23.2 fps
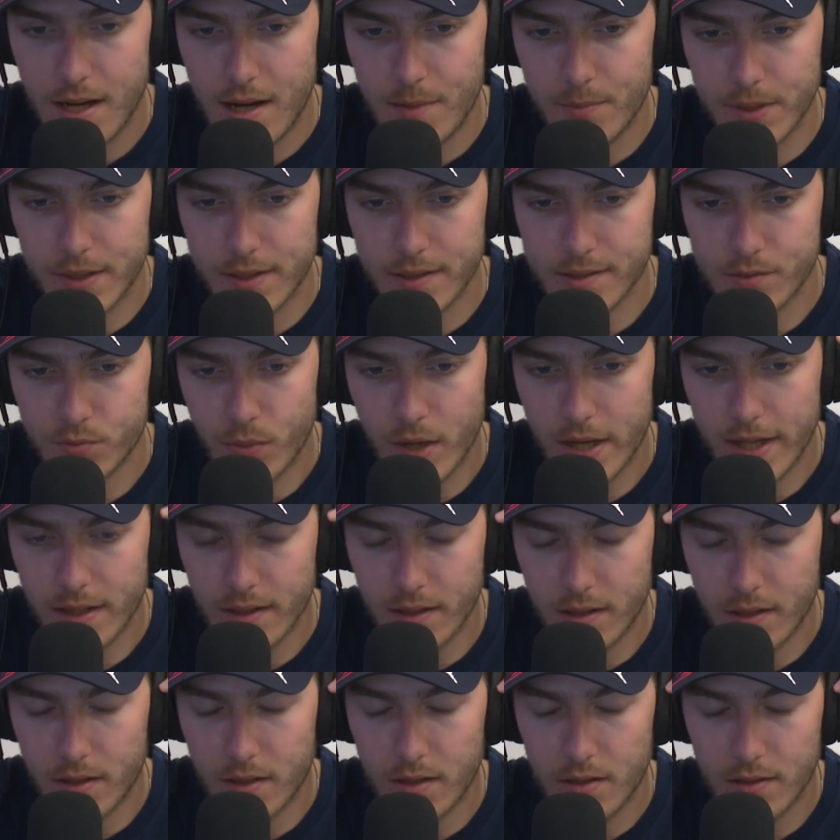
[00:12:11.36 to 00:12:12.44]
because
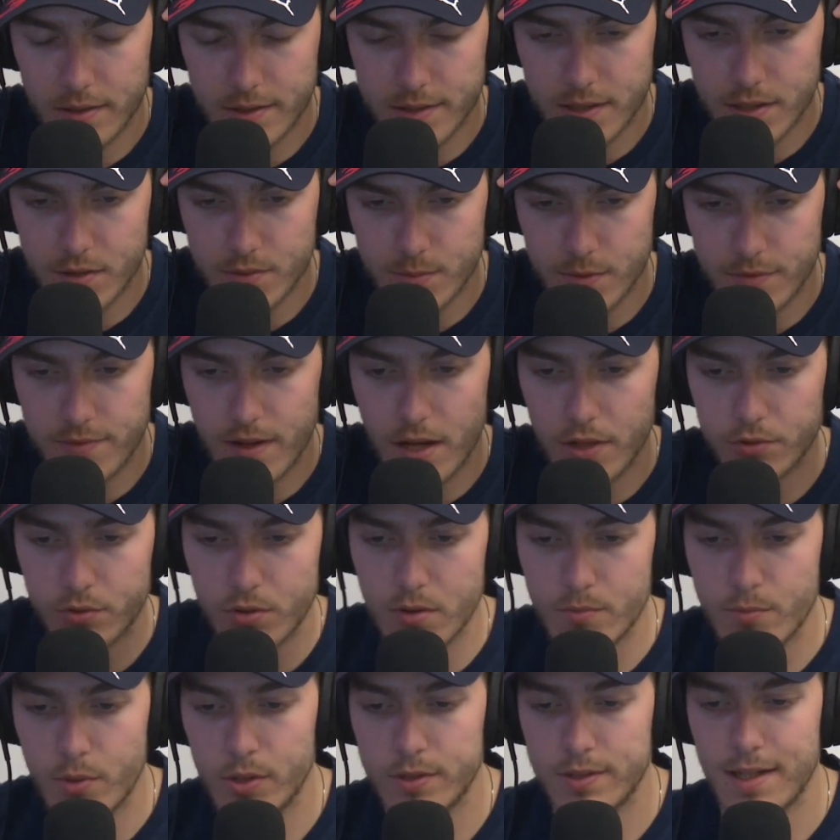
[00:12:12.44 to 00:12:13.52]

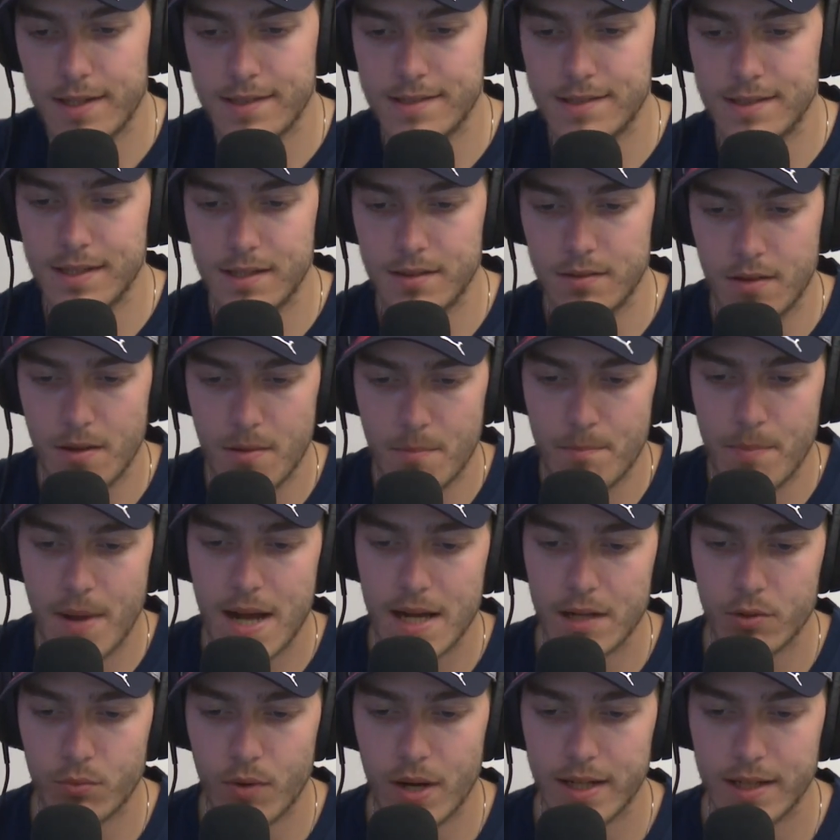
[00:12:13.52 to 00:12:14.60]
Valtteri Bottas did
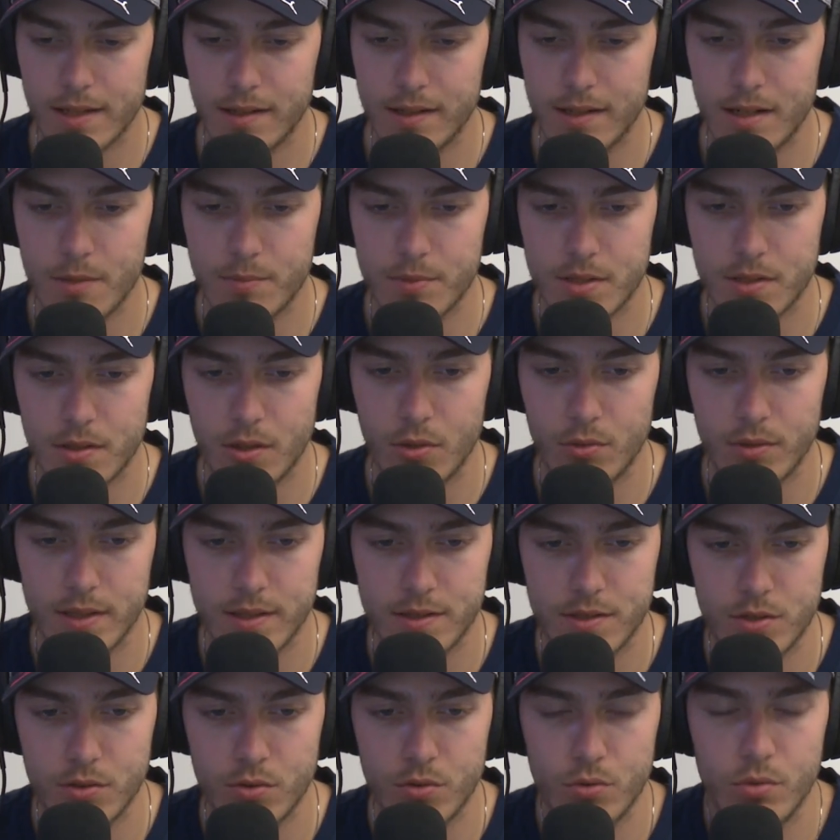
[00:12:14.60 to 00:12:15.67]
back Raikkonen up slowly
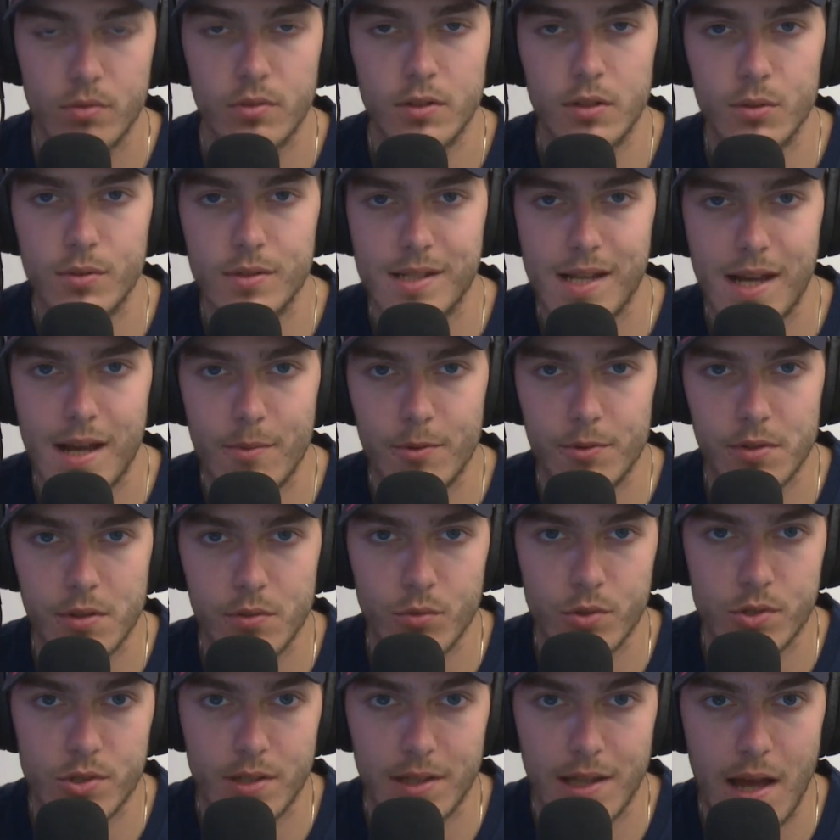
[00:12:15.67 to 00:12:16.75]
to Lewis
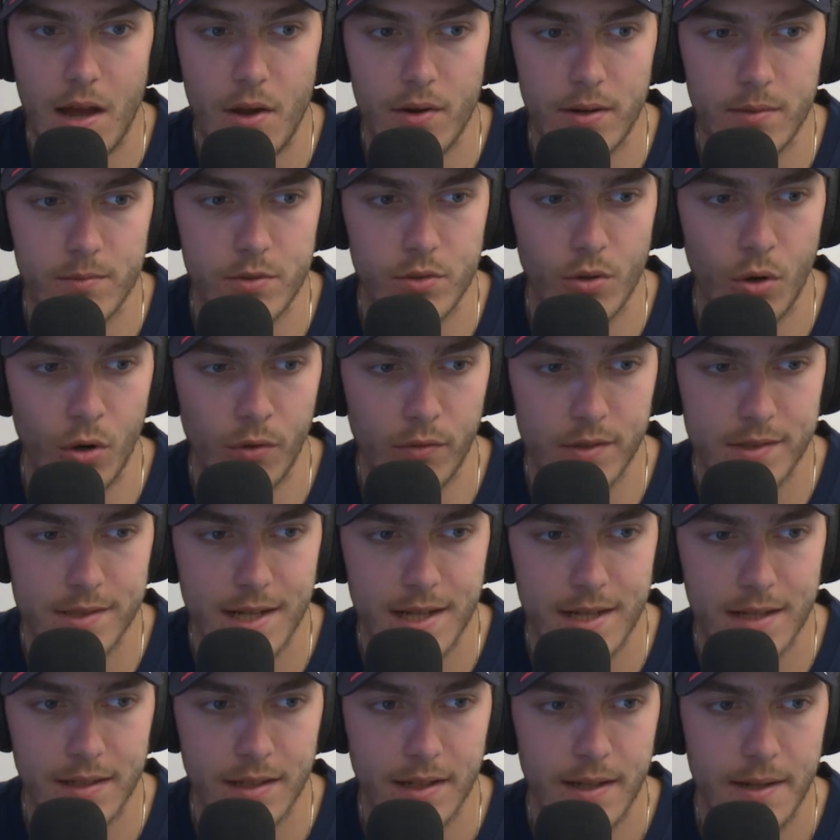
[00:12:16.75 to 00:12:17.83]
Hamilton, which allowed him to
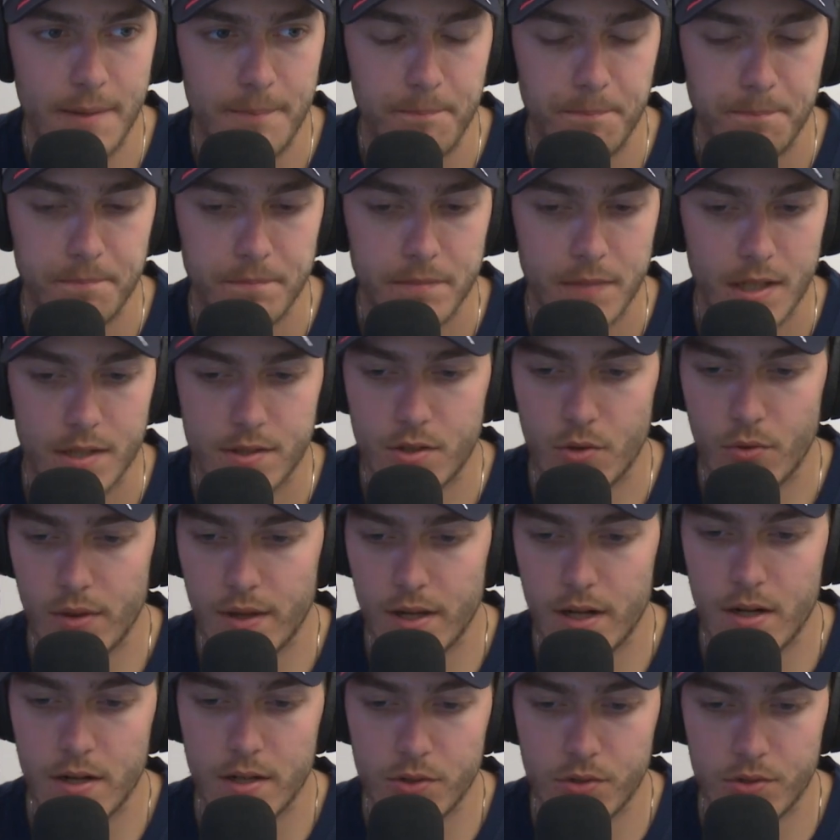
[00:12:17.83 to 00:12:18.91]
overtake. So
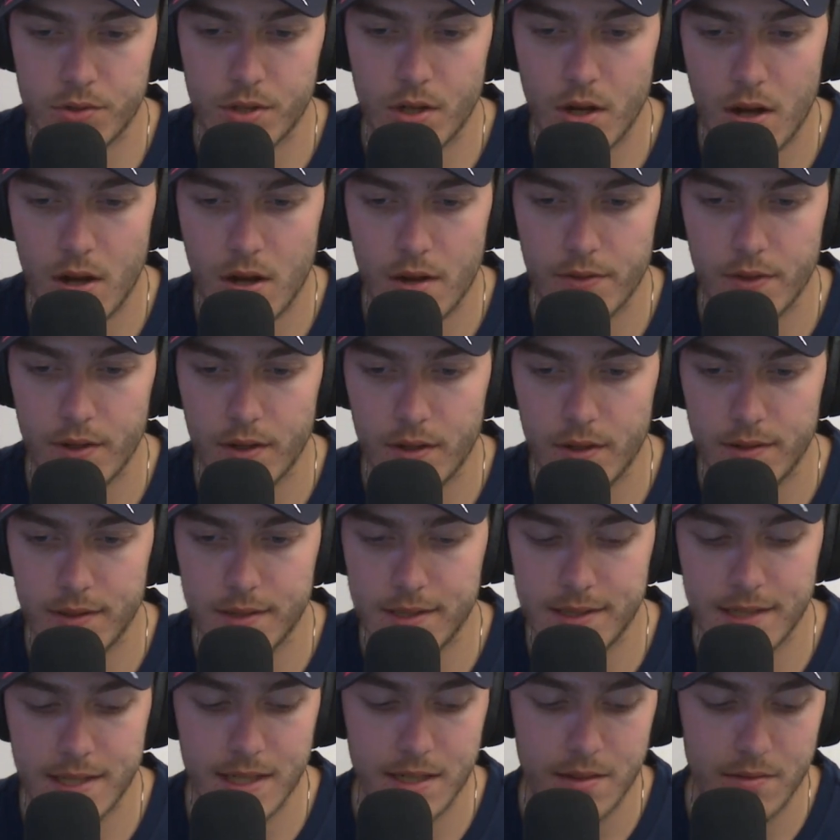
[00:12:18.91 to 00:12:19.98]
there you saw the
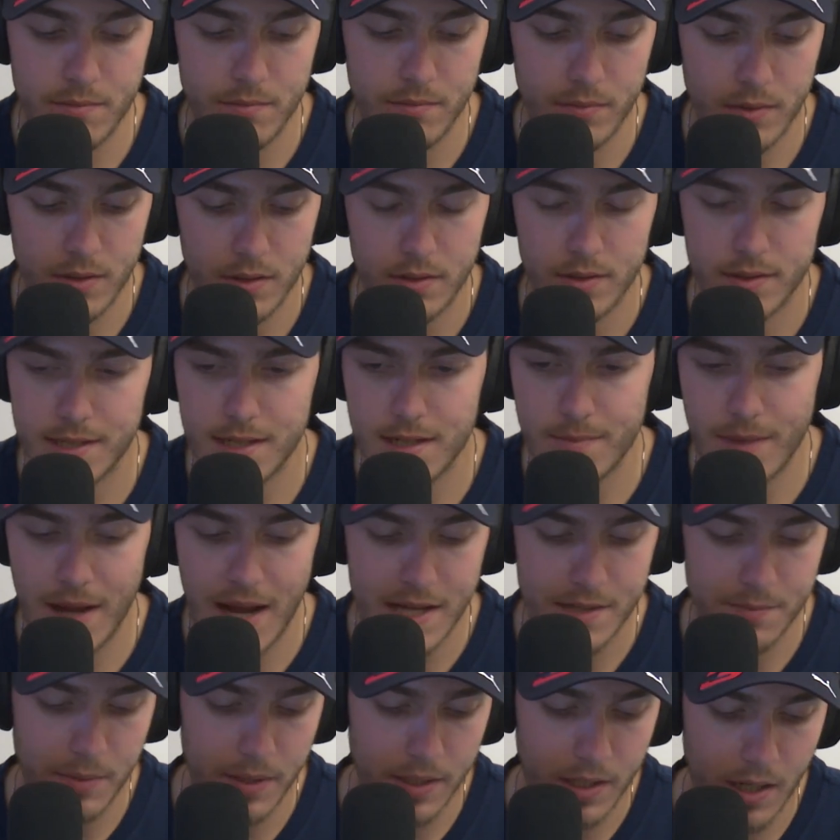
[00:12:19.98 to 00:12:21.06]
team
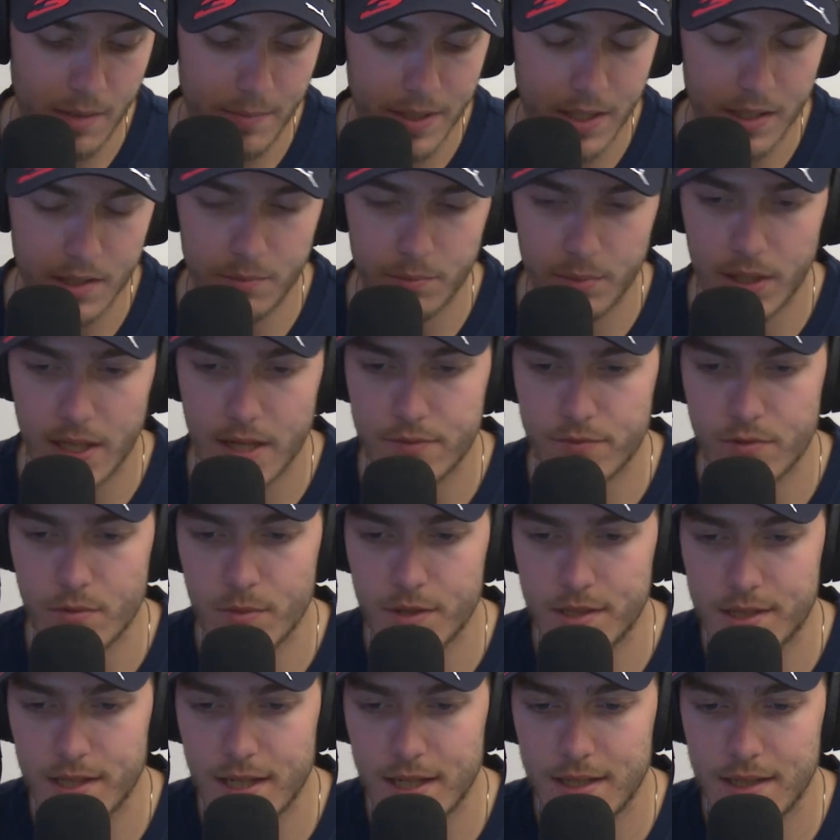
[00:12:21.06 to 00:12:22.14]
aspect coming into play for
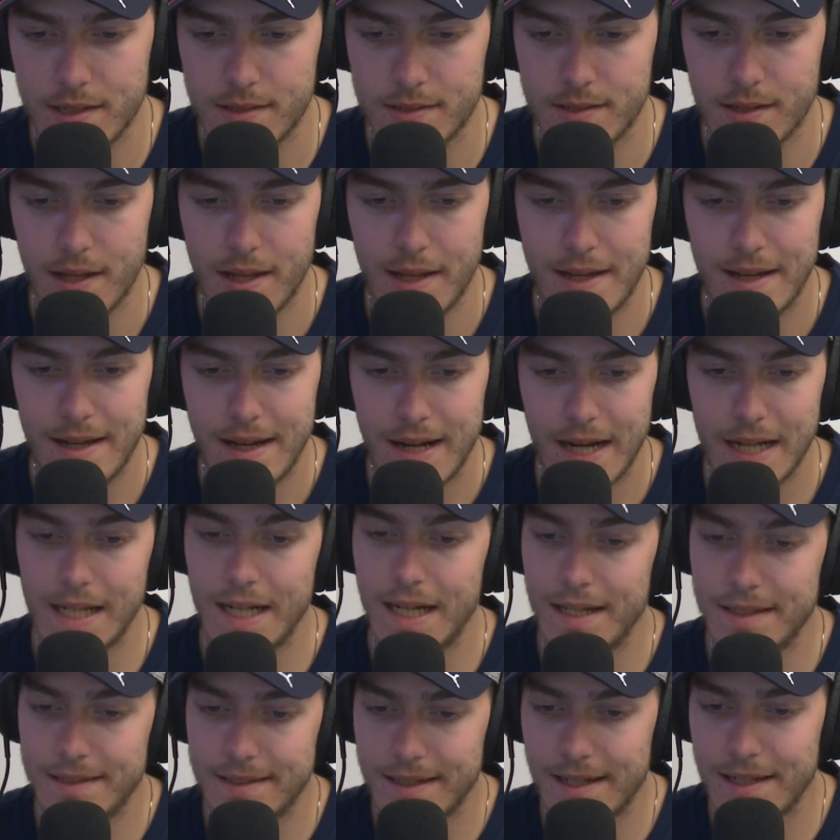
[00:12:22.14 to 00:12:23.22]
Mercedes. And
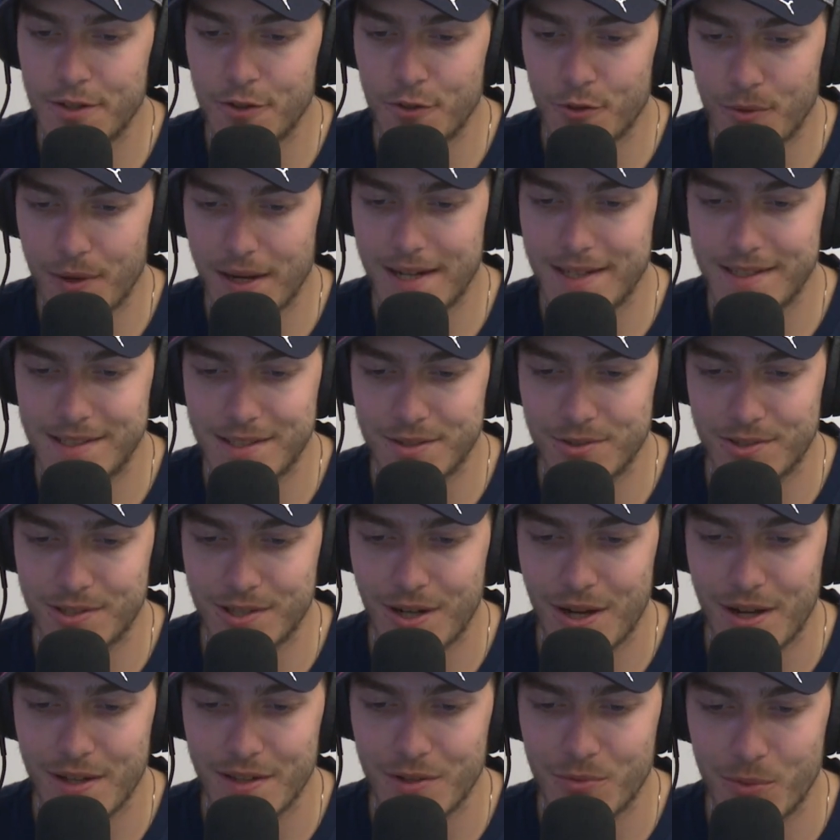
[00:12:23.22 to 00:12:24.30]
then at the end of the race, you
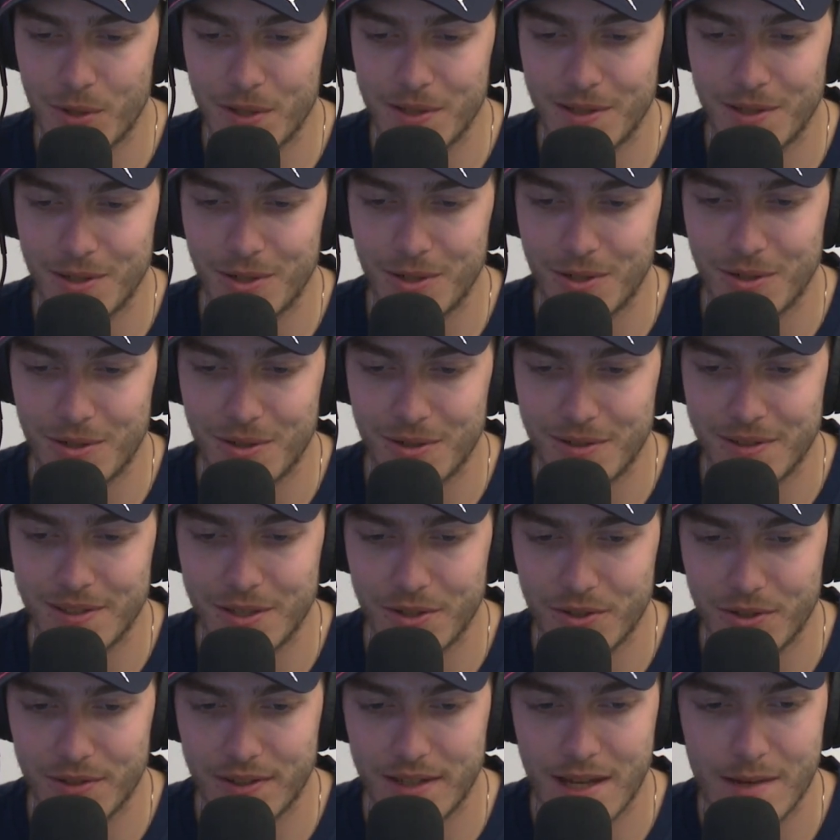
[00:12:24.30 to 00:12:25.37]
saw them when
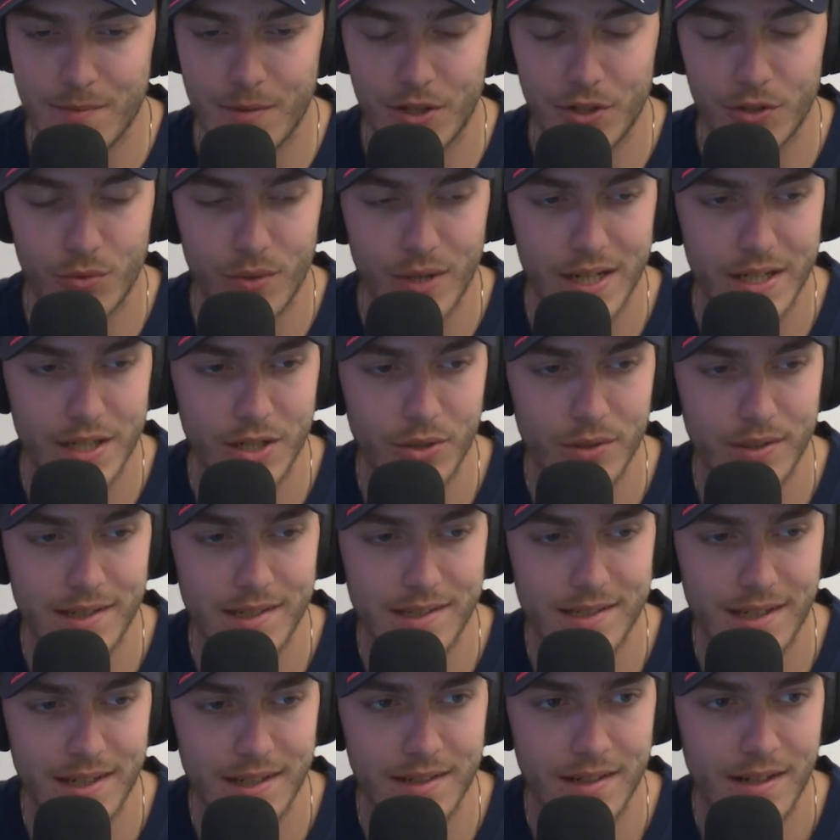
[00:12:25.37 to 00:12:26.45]
they came on the radio and they
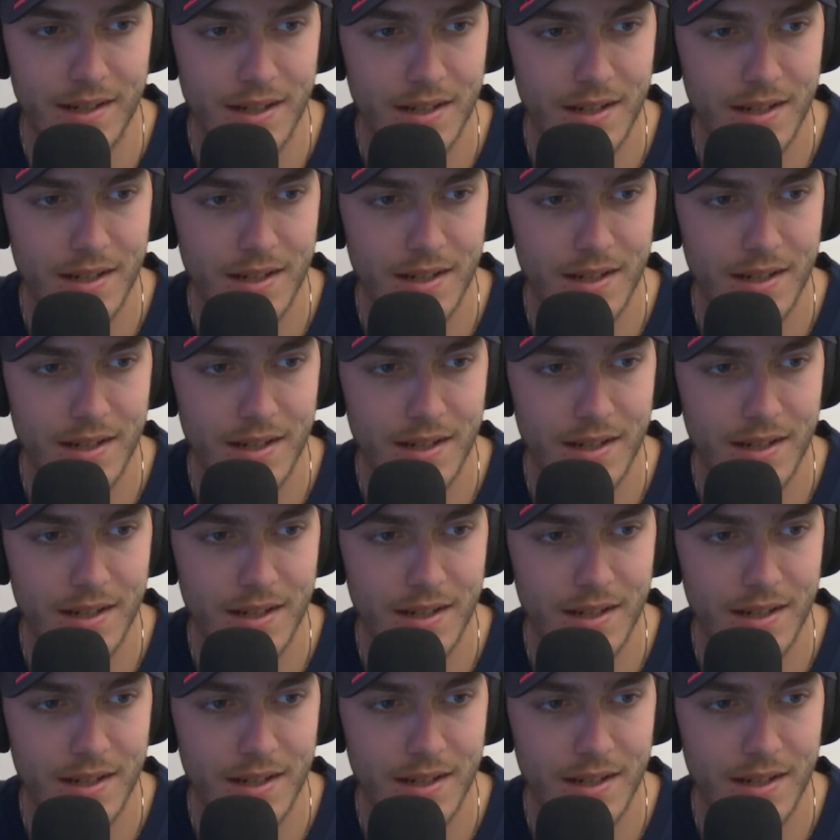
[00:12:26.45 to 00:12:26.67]
said,